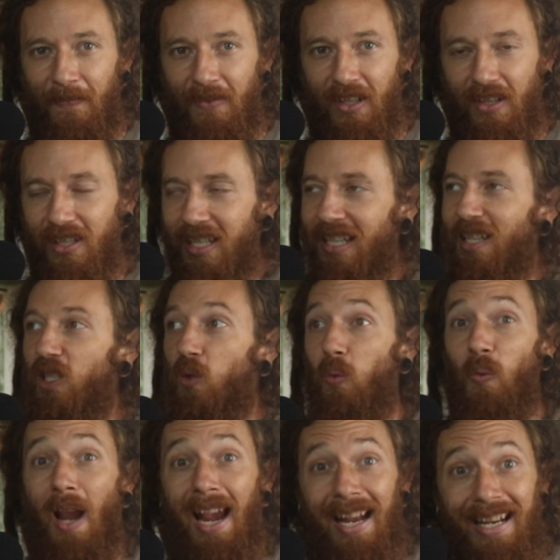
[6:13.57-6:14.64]
You see, this
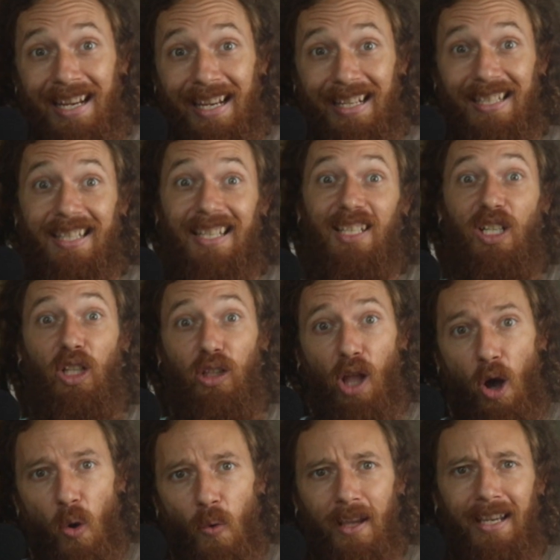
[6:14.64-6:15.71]
radiance, this
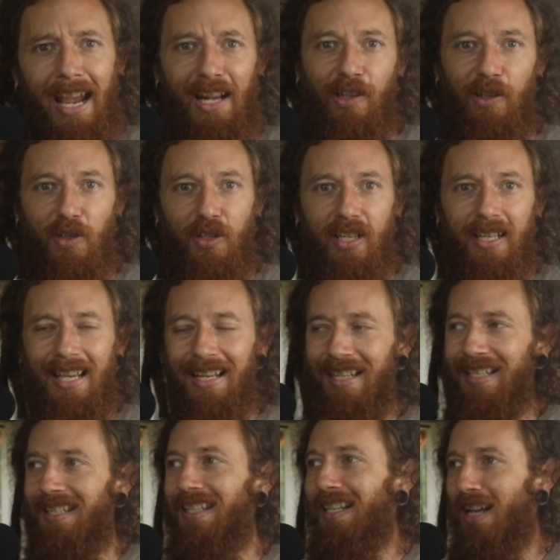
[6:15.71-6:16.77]
glowing energy that
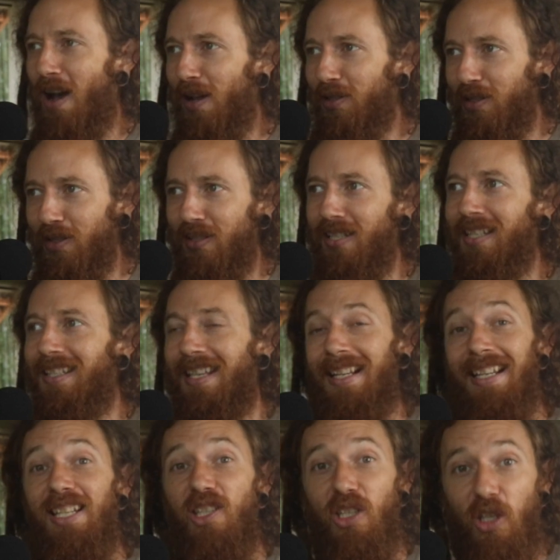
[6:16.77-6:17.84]
is the consciousness, that
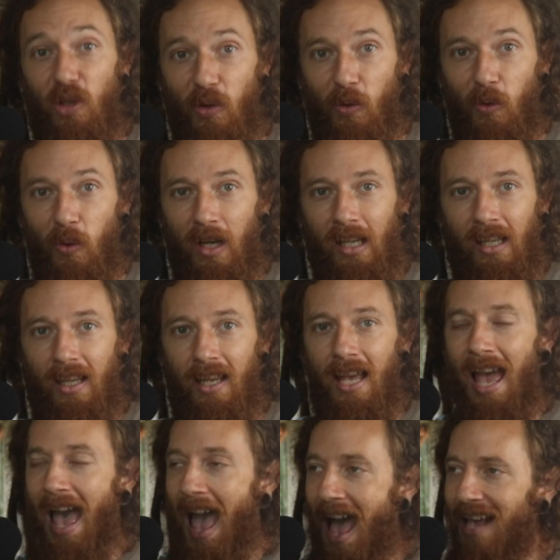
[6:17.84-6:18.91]
is you,
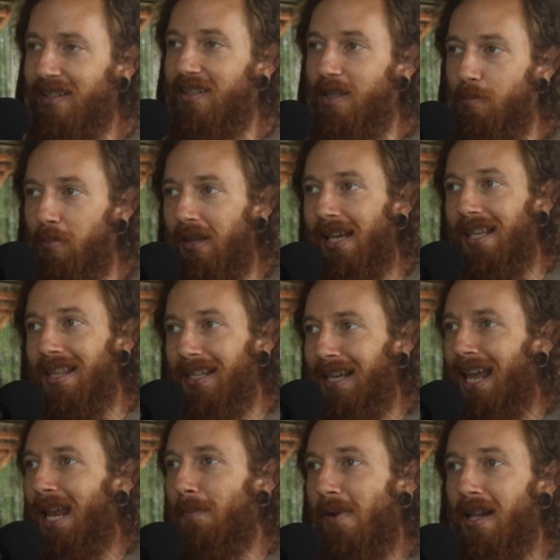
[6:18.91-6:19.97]
has to play the
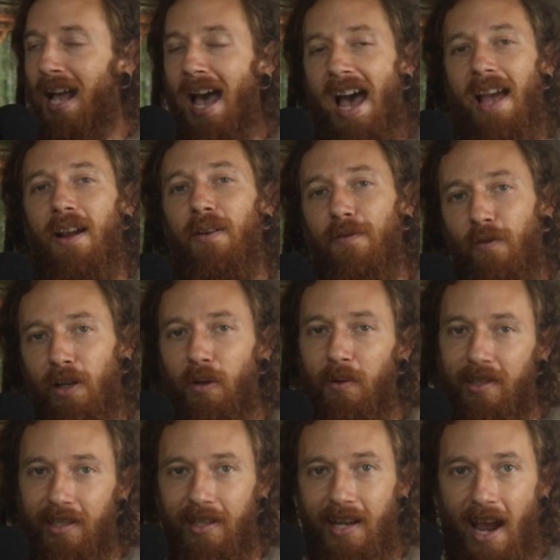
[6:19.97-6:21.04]
game at a higher
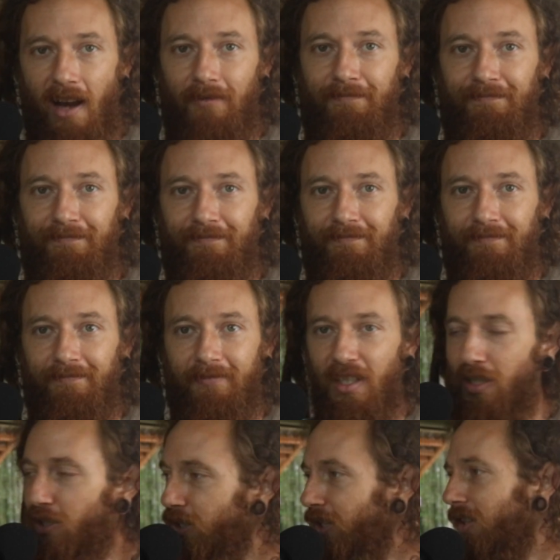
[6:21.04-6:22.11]
frequency now.
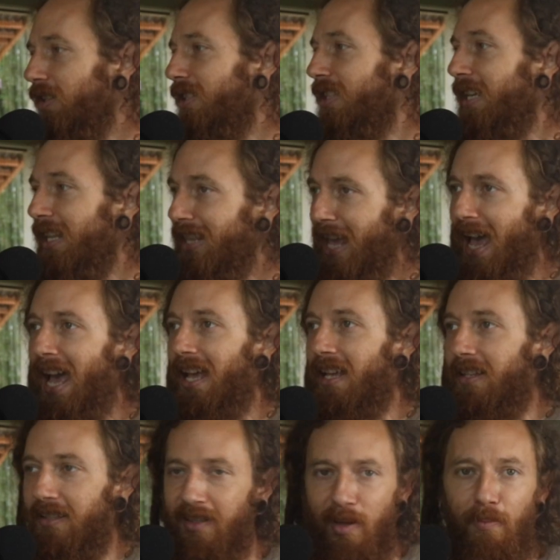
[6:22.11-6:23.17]
It's just that
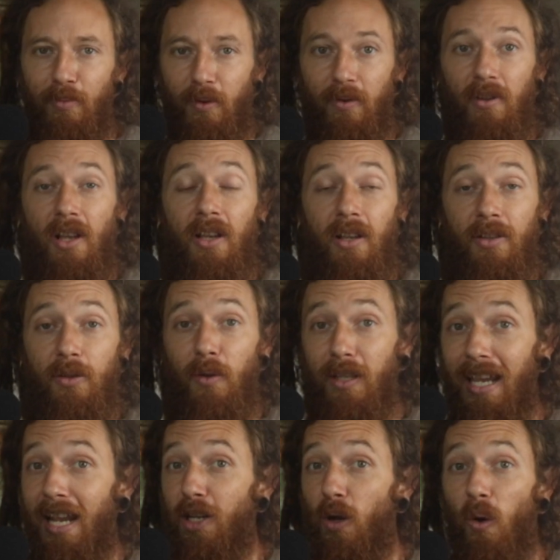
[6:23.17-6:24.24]
simple. So,
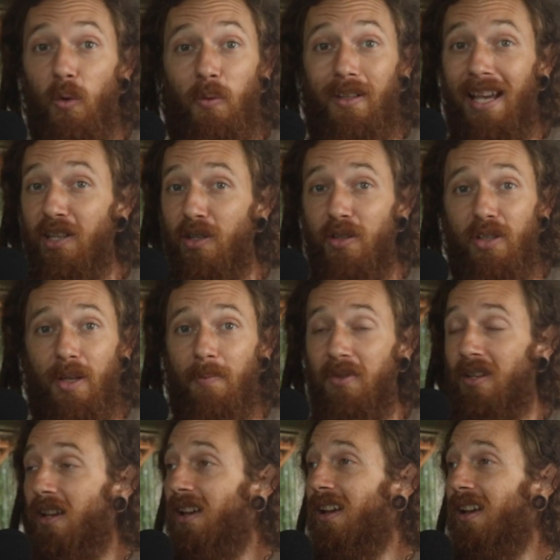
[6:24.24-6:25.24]
again, your old relationships